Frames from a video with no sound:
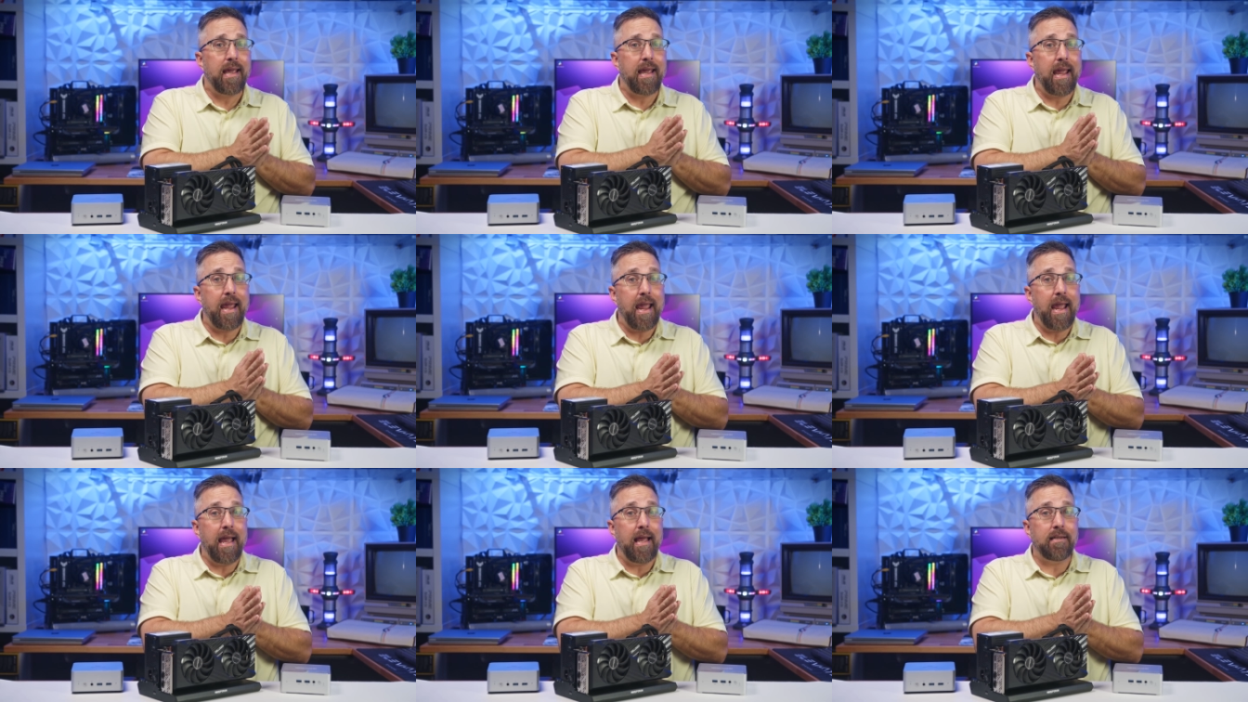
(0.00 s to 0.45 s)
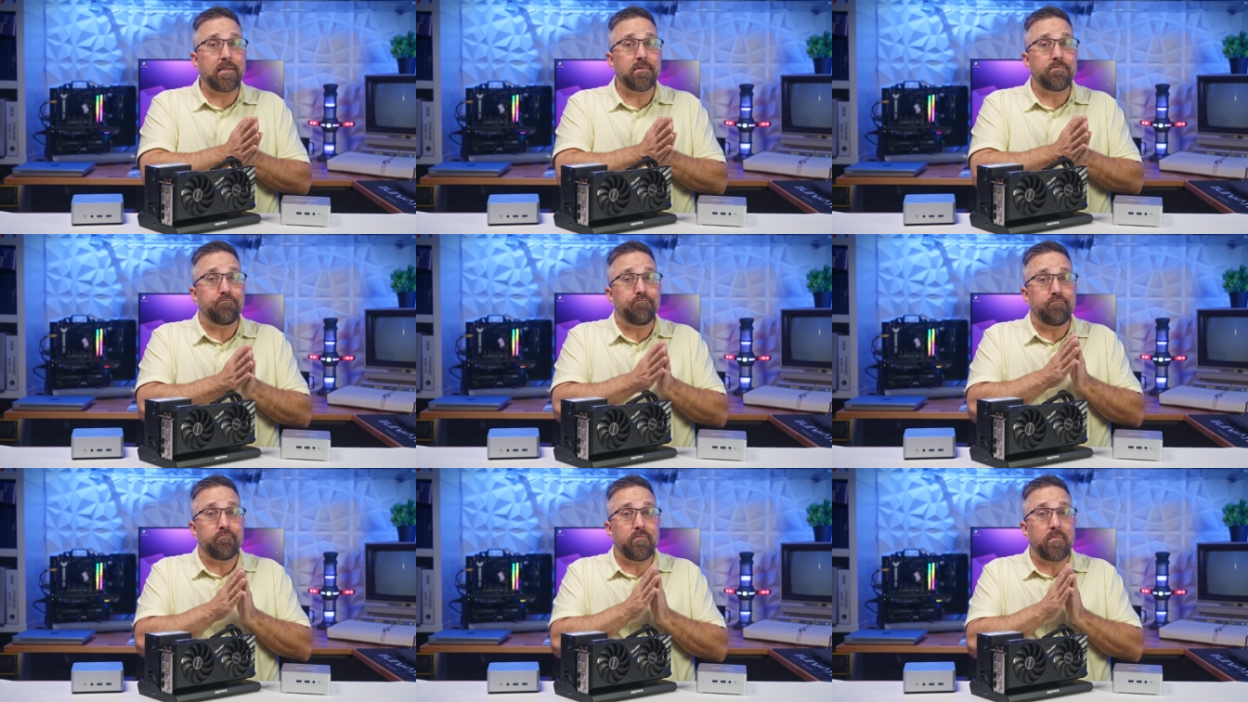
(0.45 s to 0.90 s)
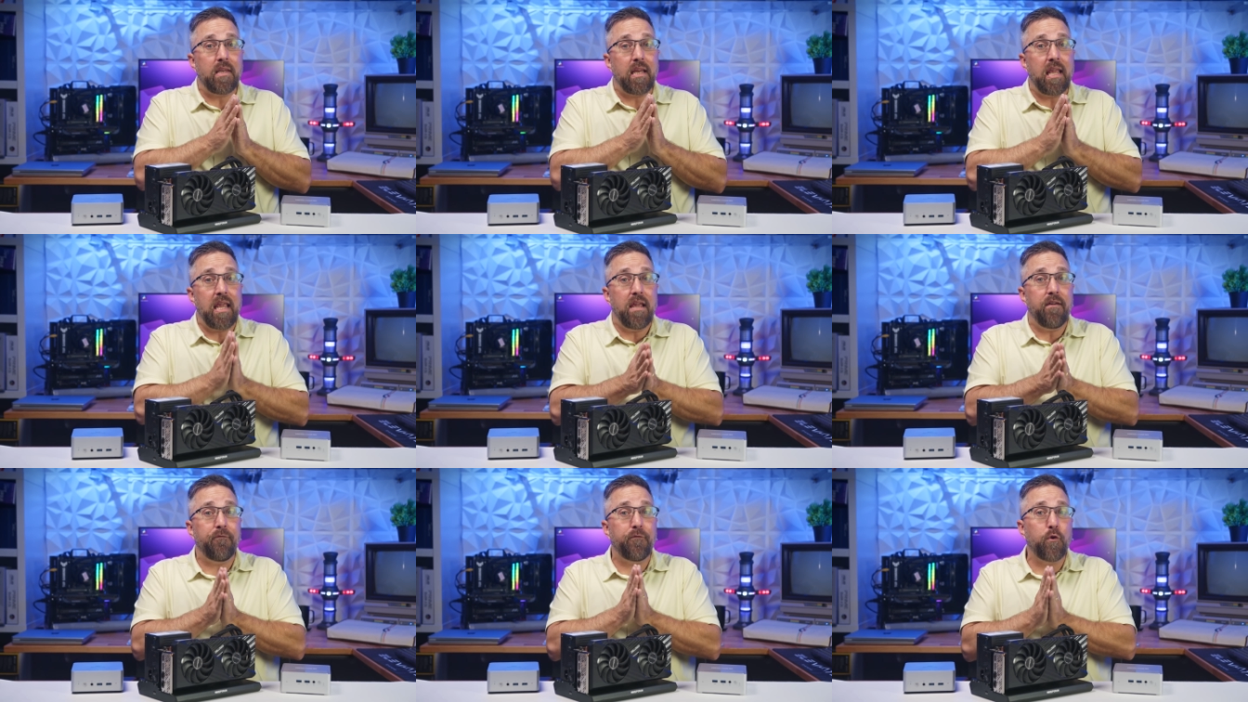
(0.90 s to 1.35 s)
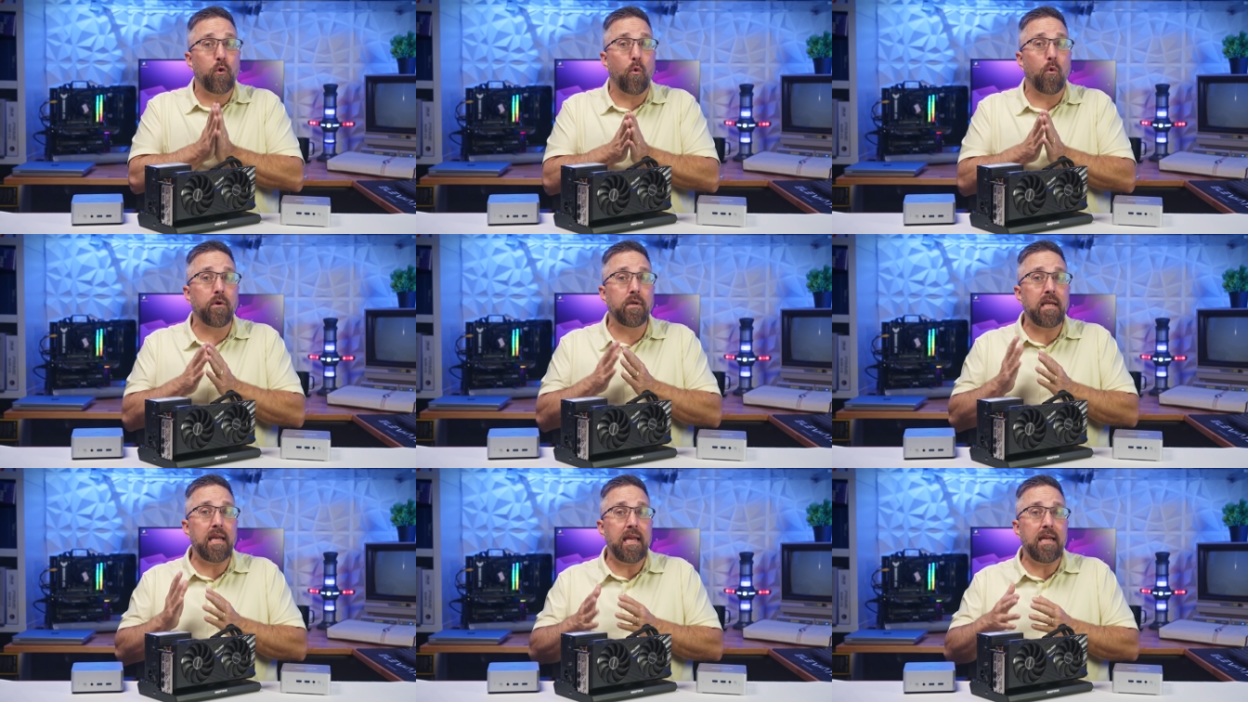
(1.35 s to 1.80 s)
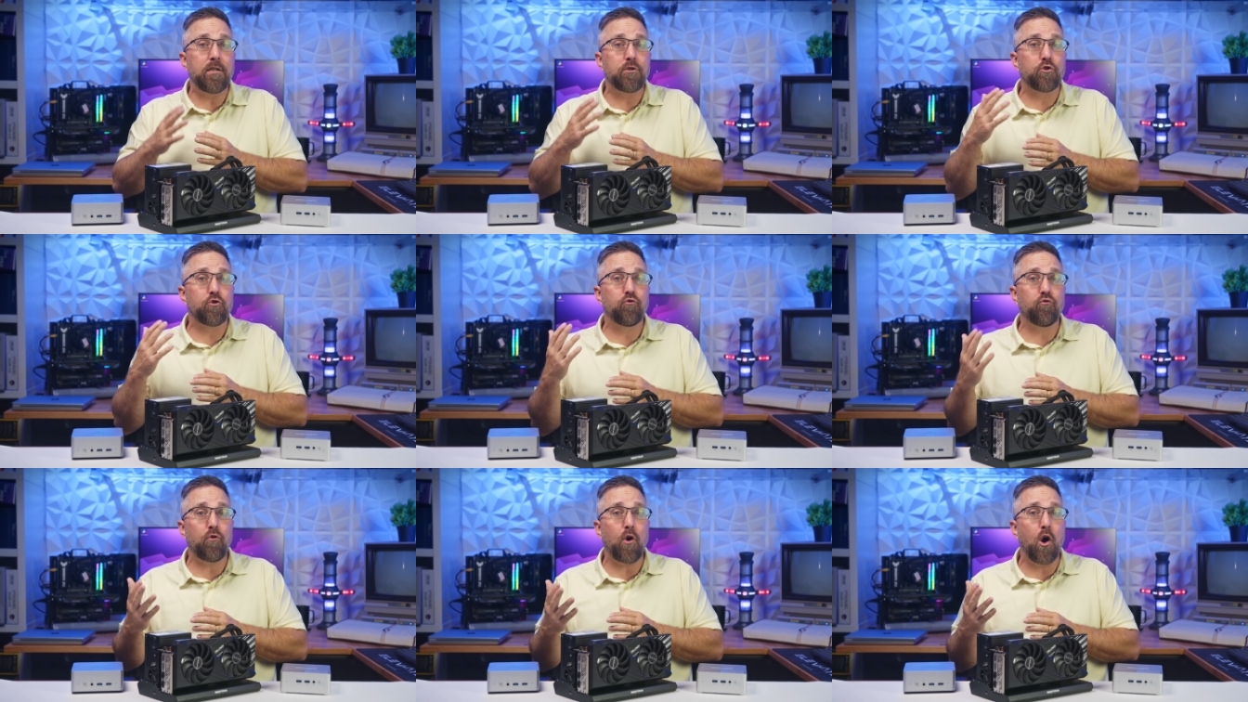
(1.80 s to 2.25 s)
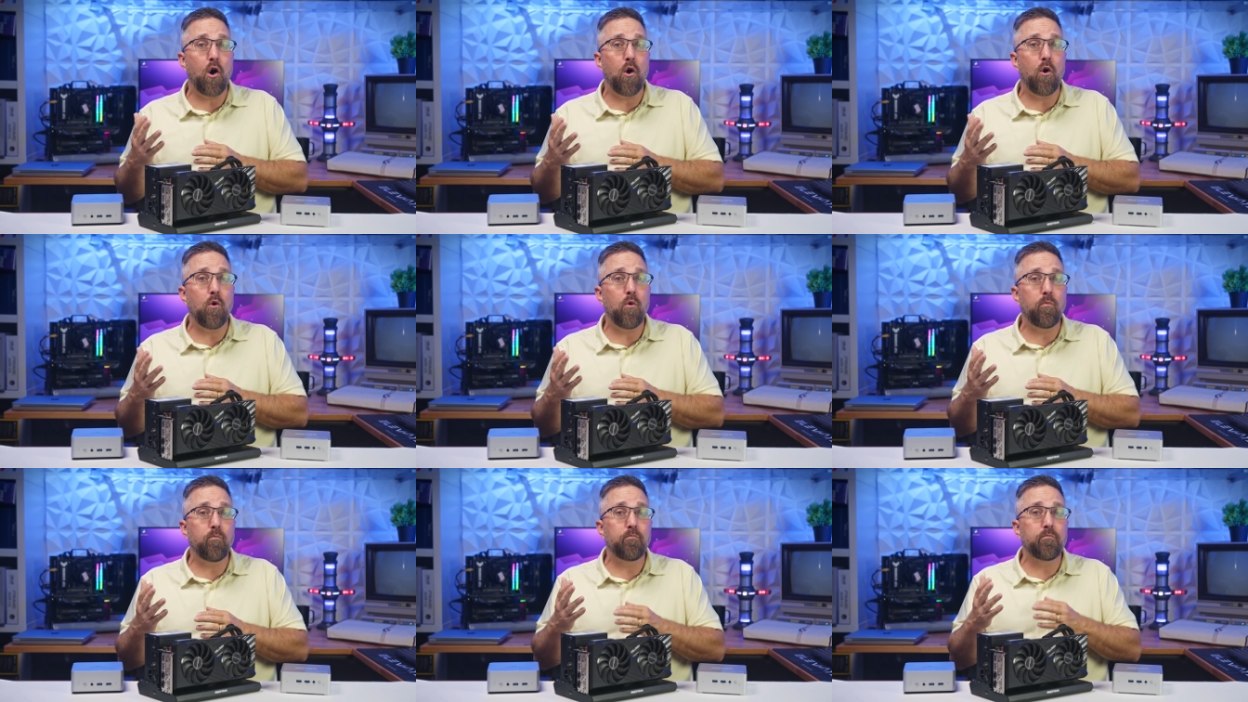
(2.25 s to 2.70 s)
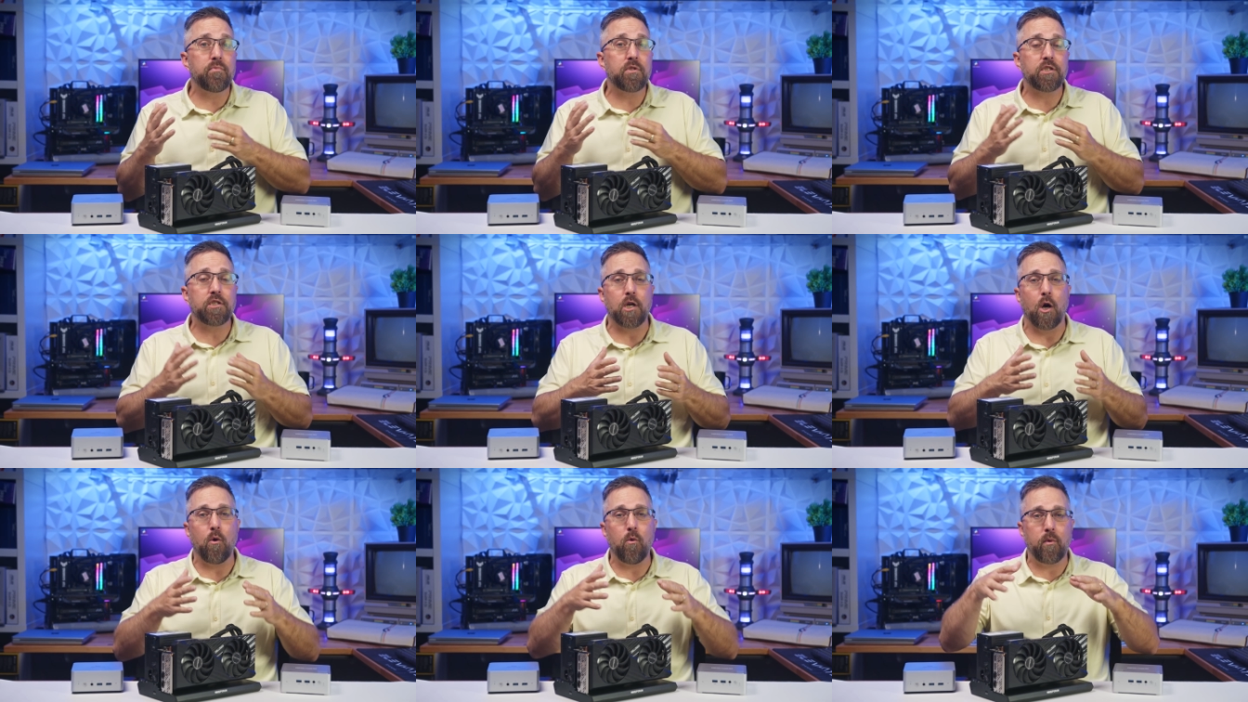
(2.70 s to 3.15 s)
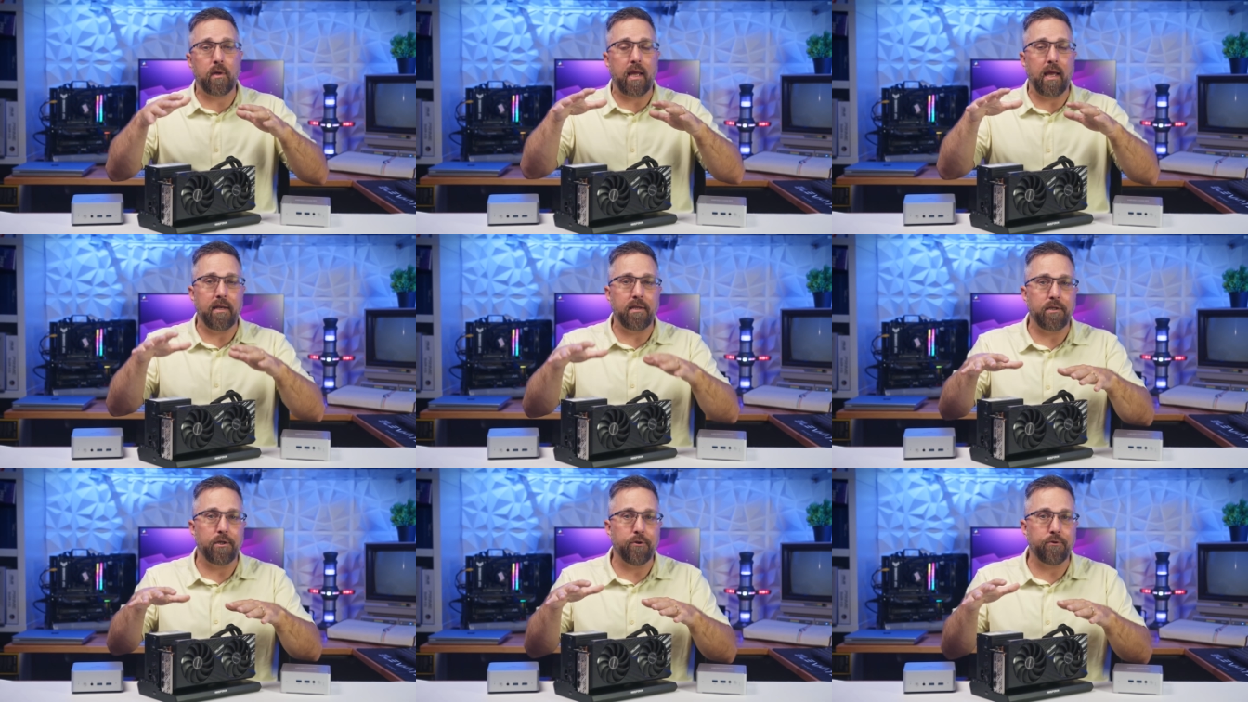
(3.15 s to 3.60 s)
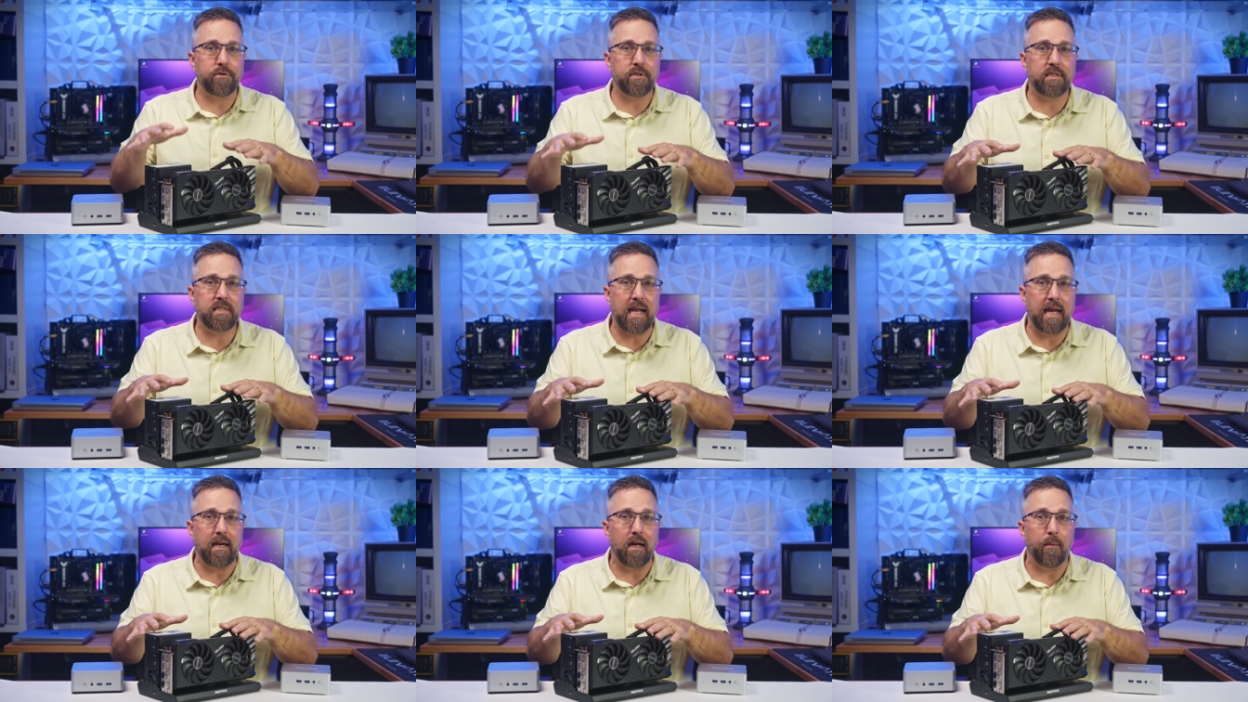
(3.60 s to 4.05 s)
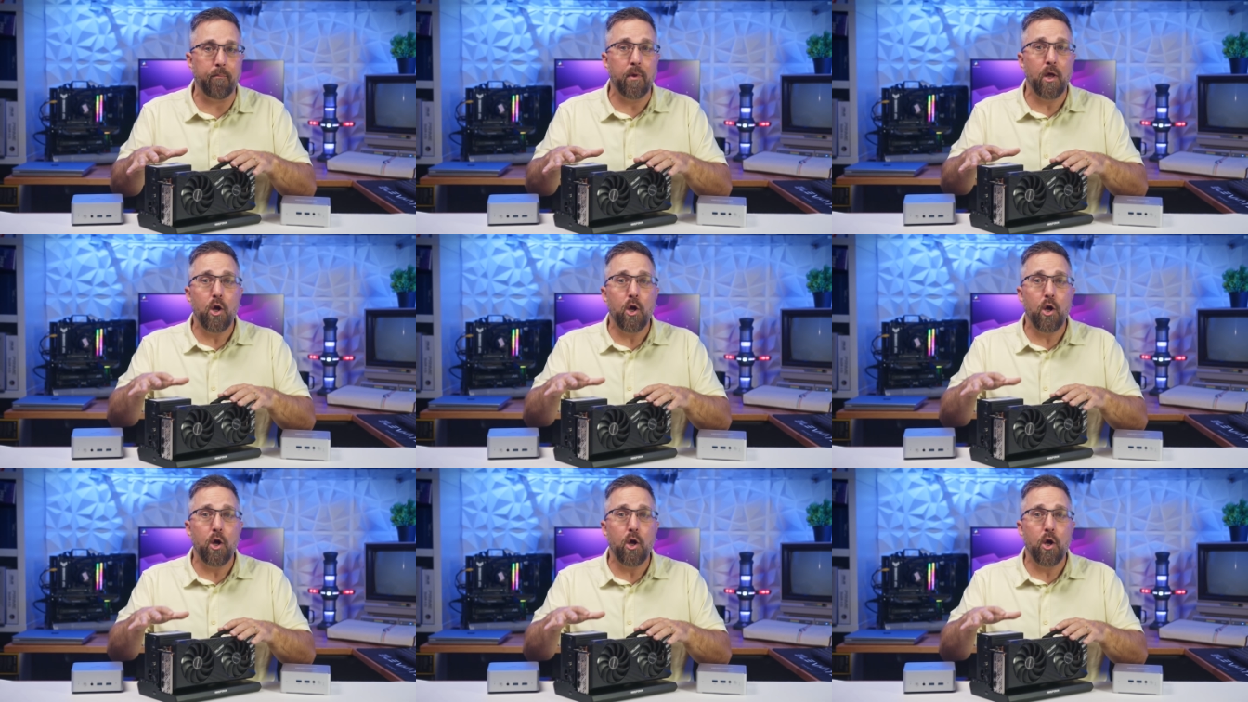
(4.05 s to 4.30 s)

and if your needs grow, so can your setup.